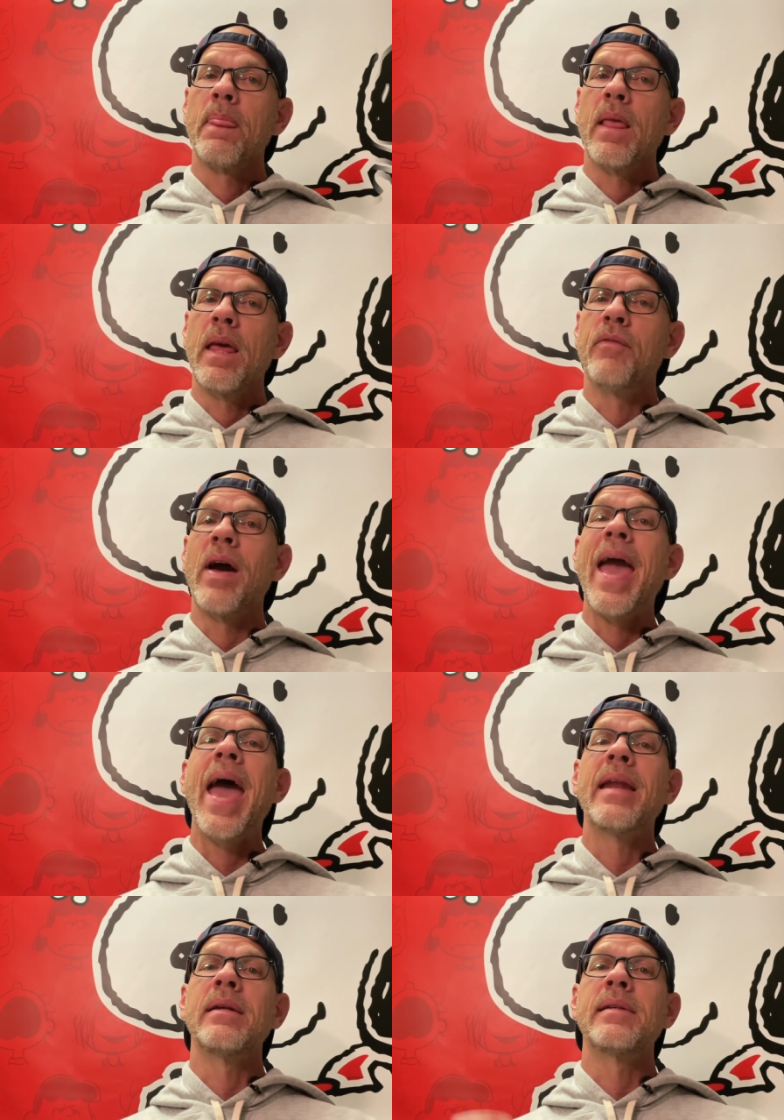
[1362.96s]
if I
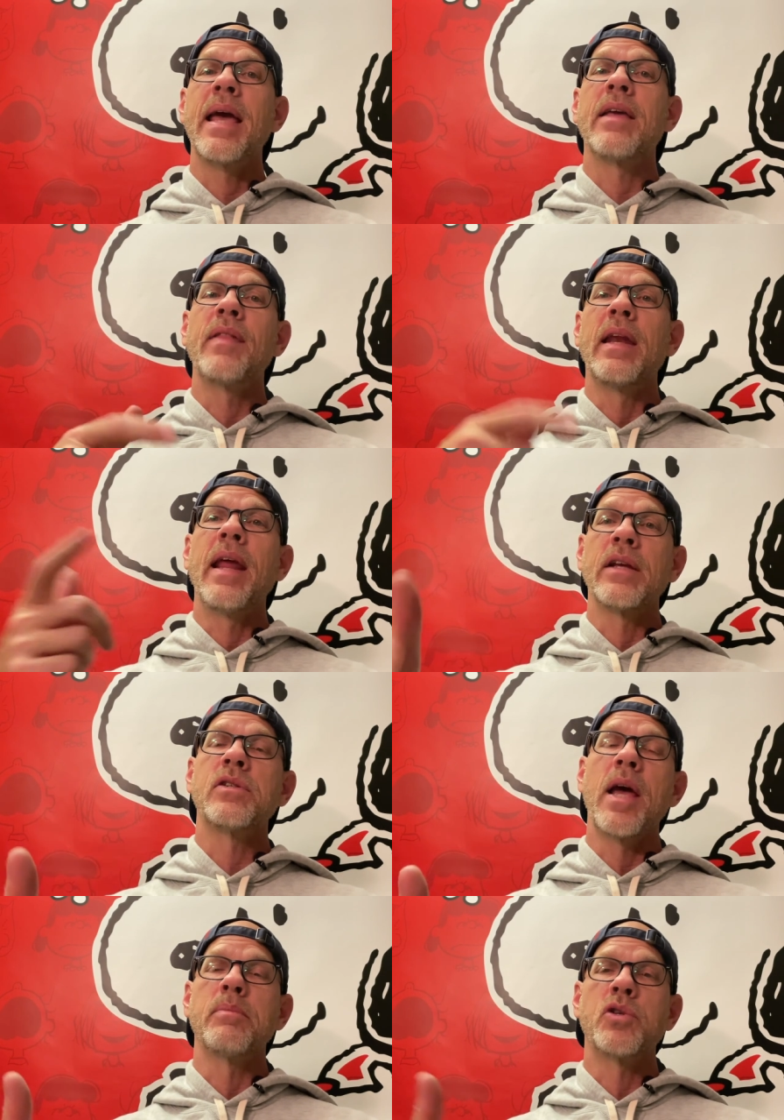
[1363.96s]
hadn't taken that next step.